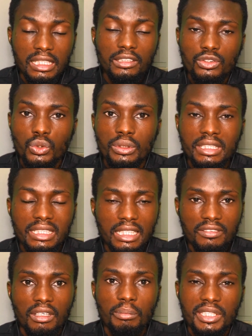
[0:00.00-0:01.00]
So the
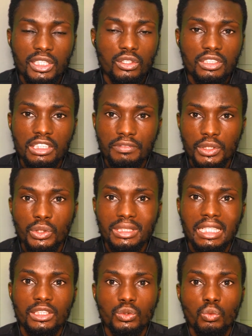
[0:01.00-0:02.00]
central message of this video is
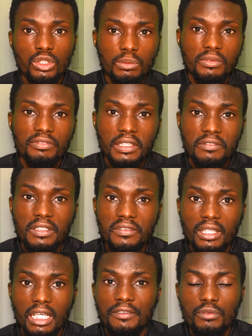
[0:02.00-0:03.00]
that you want to be very
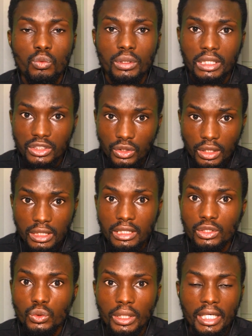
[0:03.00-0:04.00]
careful when you're studying in
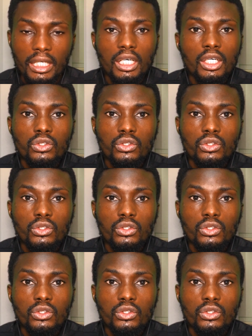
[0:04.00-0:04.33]
the UK.